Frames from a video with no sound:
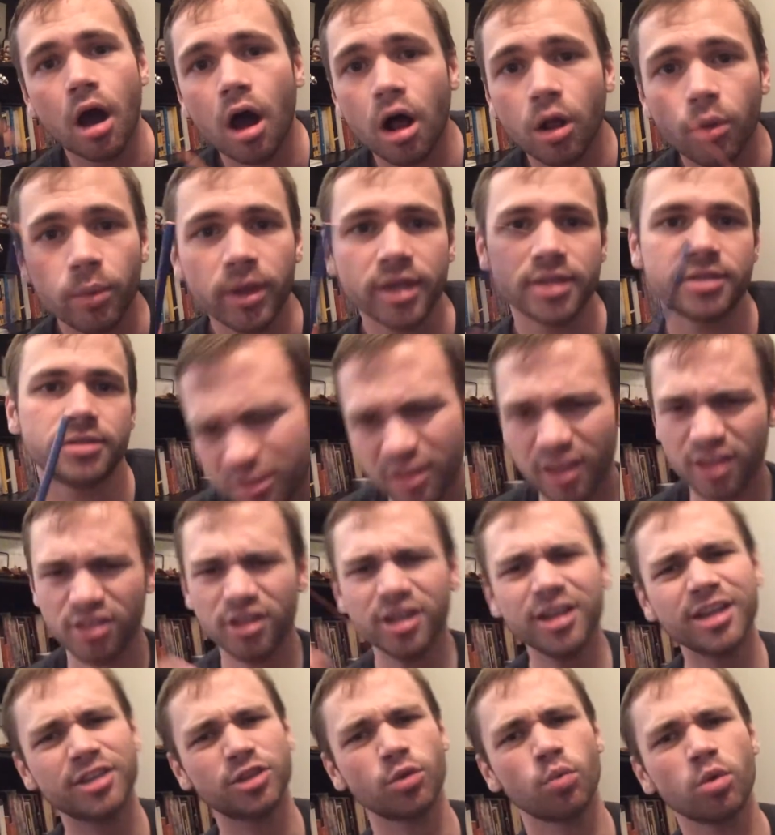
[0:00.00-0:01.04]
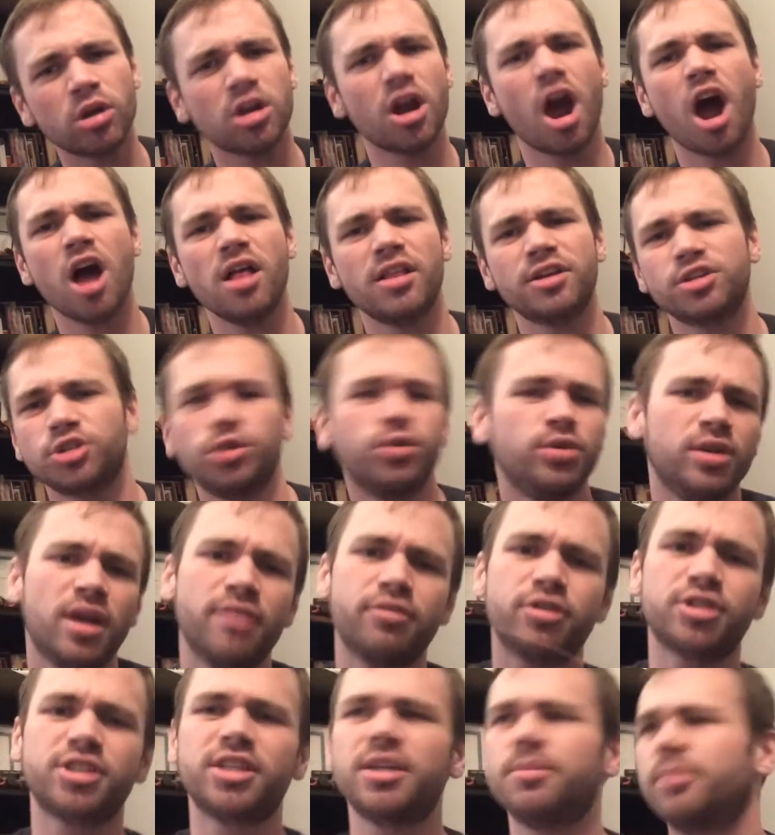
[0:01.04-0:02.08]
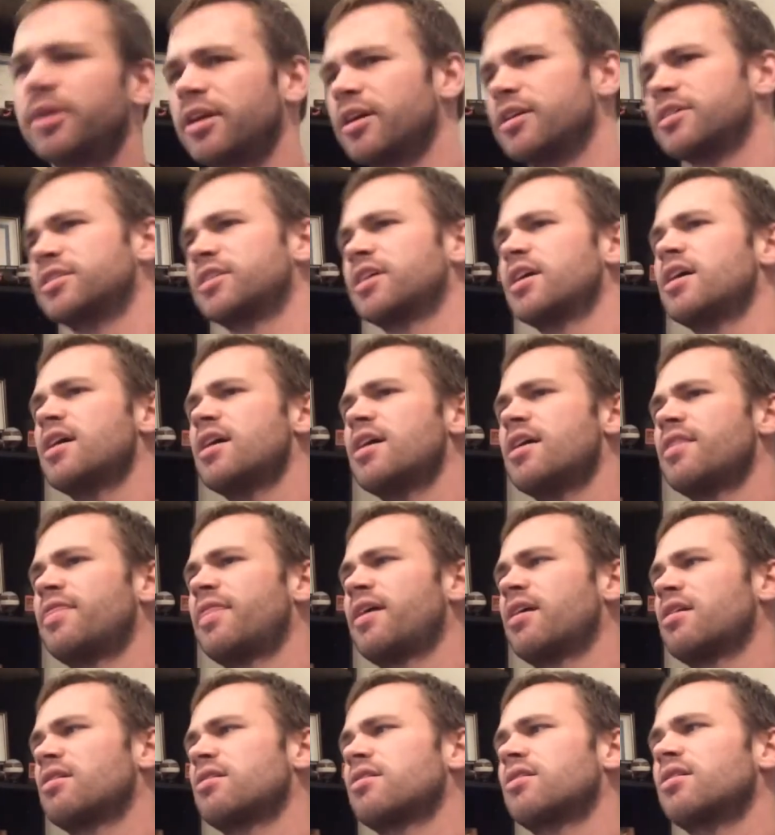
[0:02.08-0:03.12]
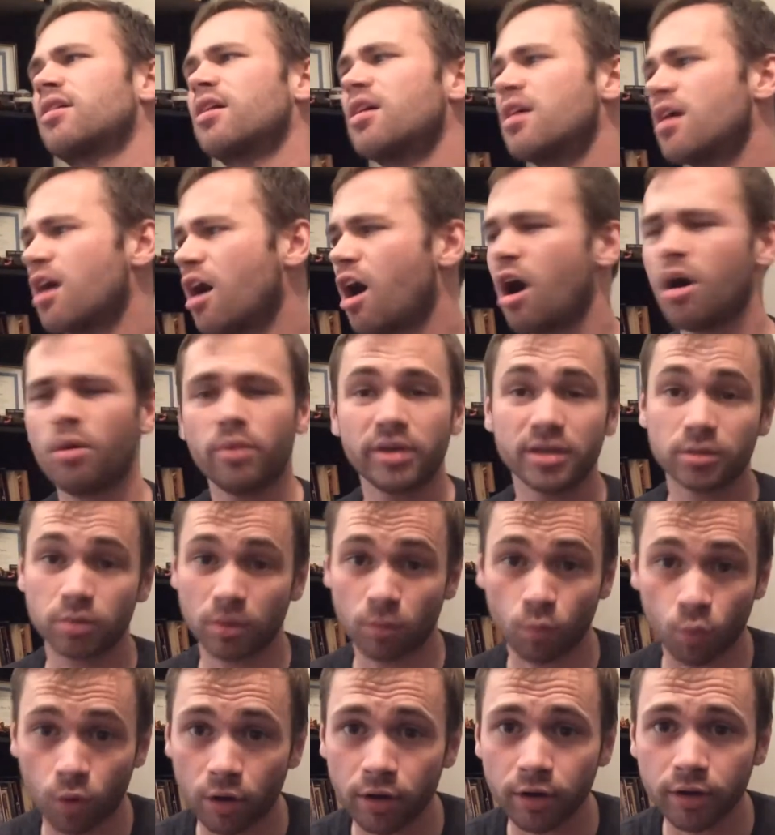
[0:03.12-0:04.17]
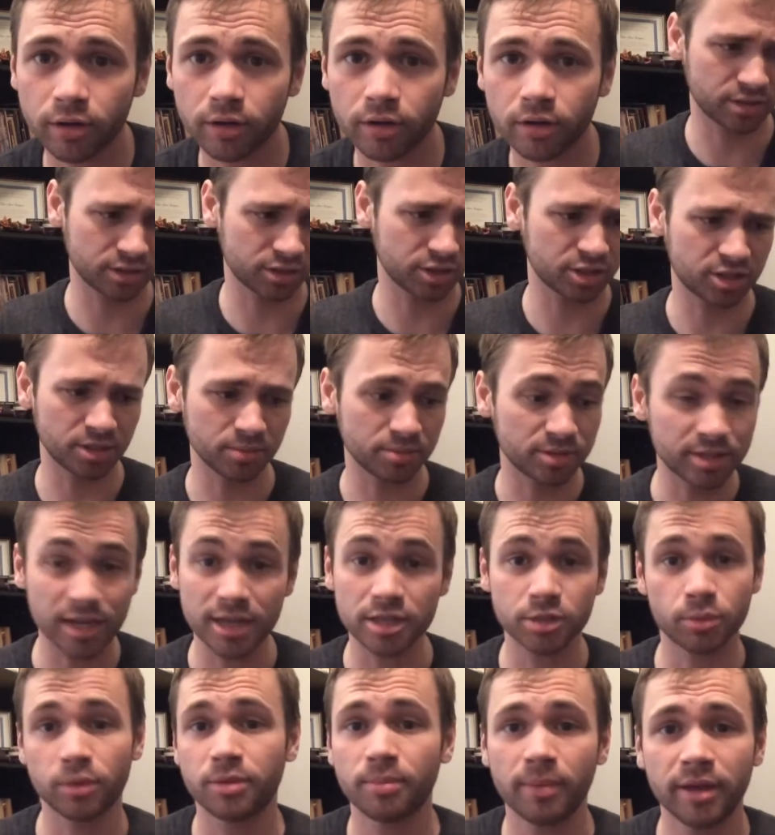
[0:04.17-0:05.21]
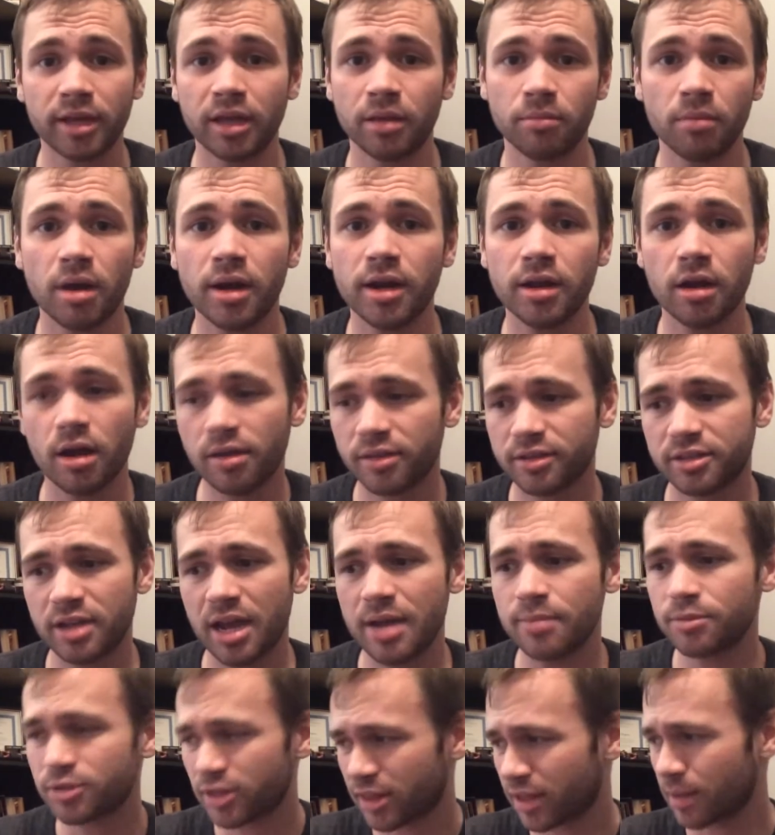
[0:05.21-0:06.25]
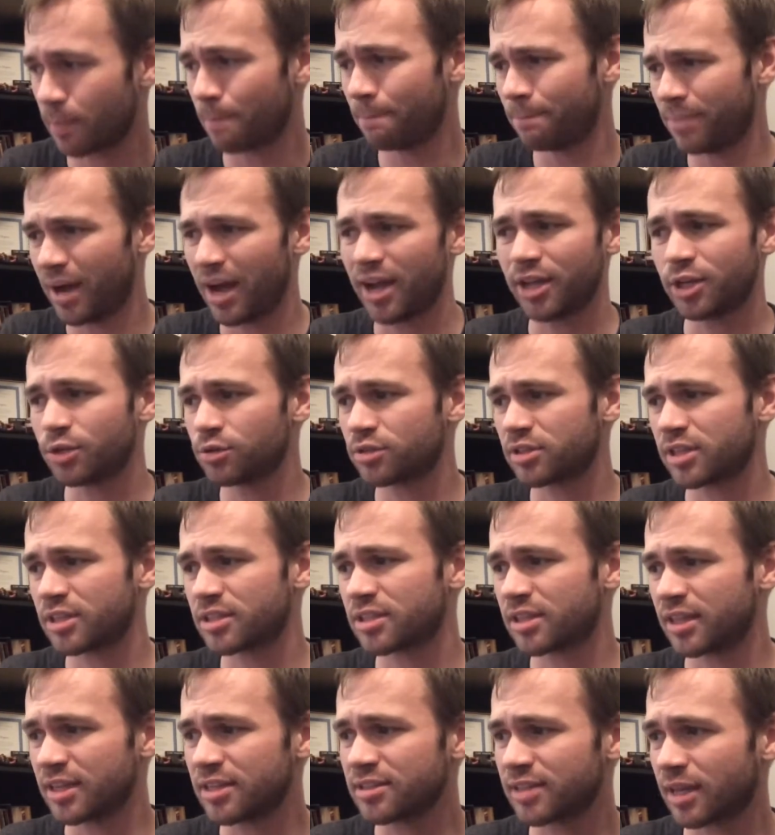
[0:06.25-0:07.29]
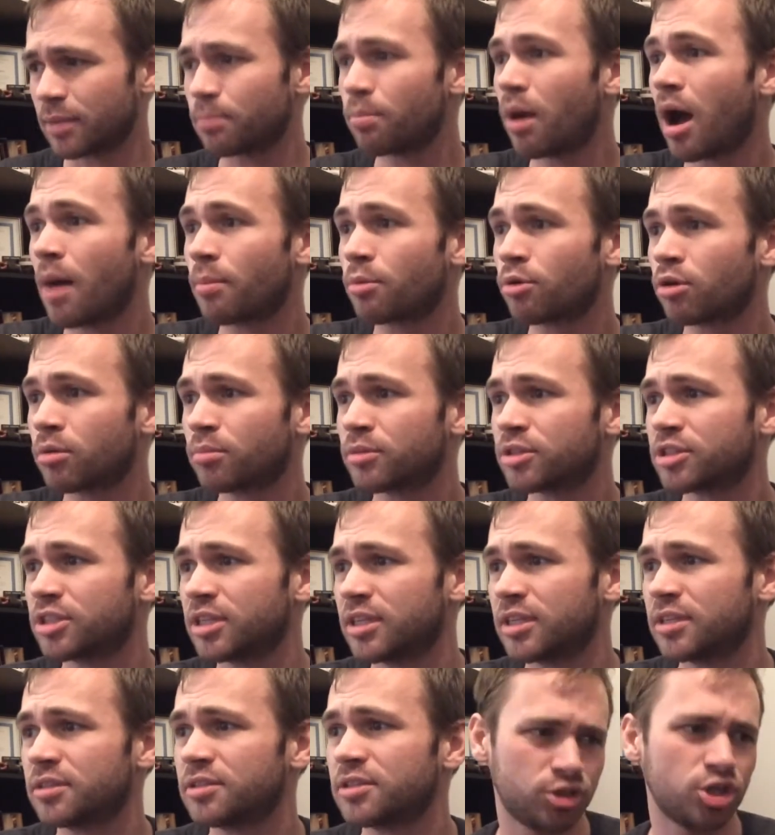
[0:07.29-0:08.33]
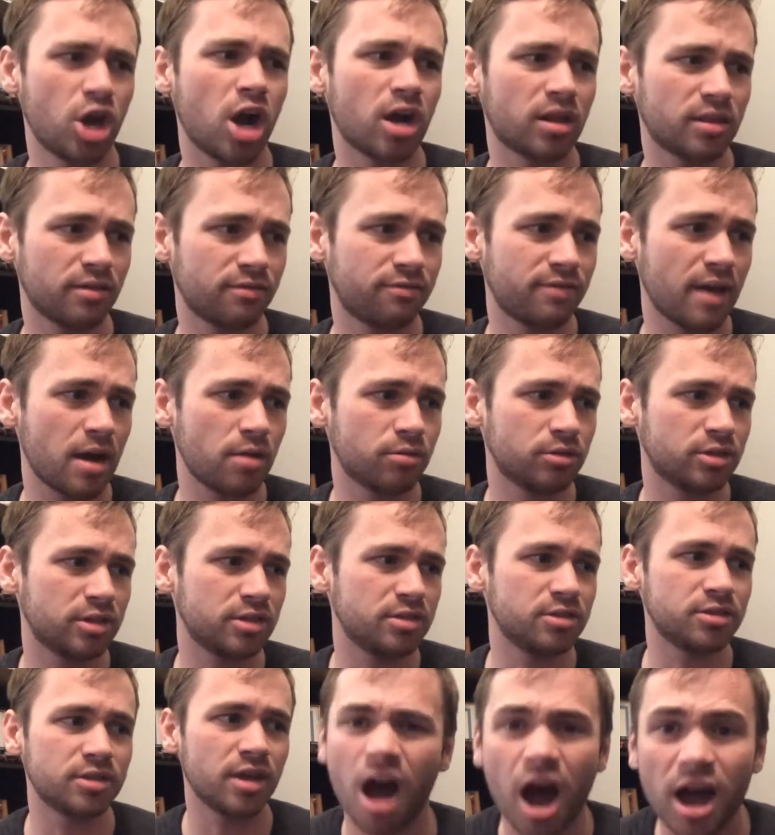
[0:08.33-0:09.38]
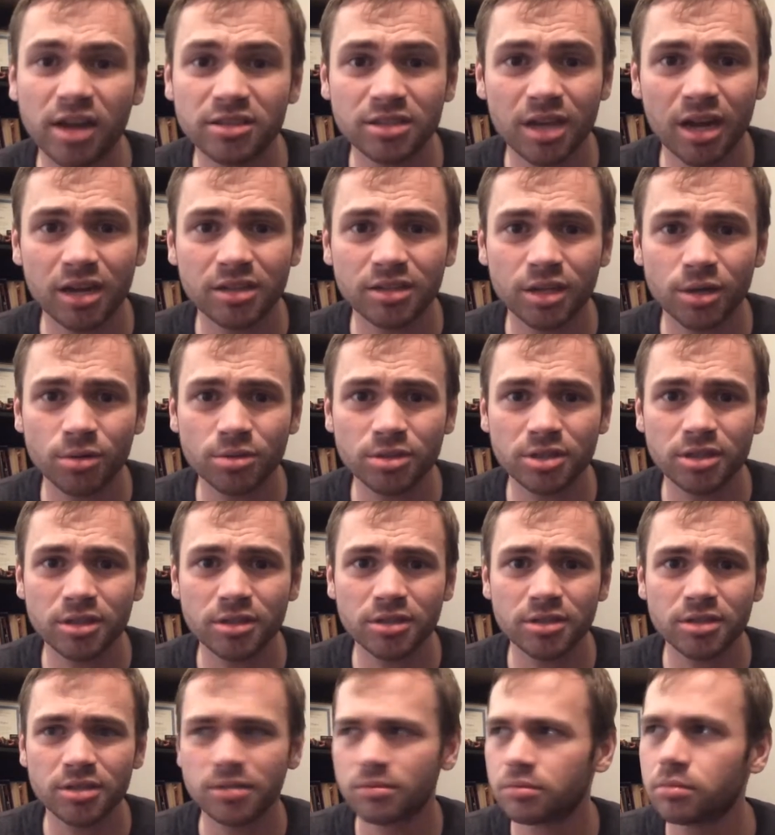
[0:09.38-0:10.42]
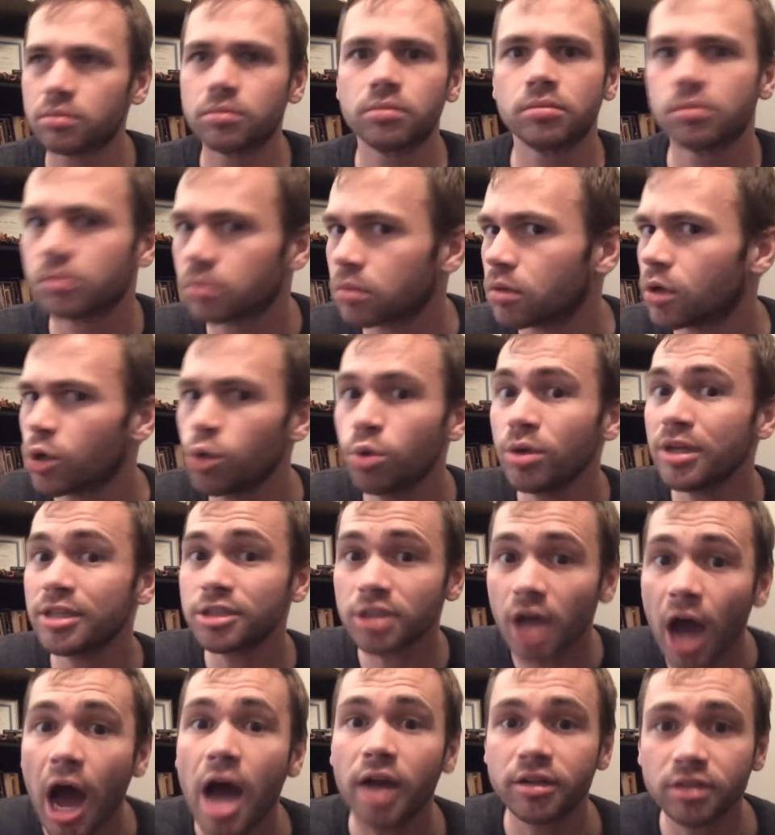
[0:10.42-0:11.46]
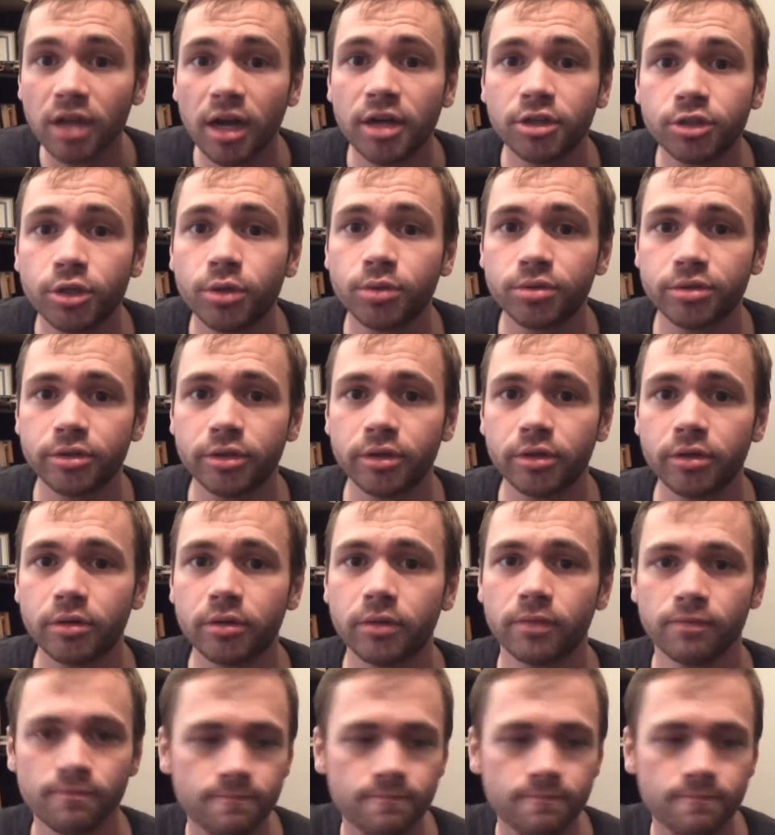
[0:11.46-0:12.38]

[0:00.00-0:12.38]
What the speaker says: Always. Then you got the workaholics who you never see because they're always at work. They're just obsessed with making money all the time so they can buy useless things like popcorn machines, chocolate fountains, hot dog toasters. Who needs a hot dog toaster?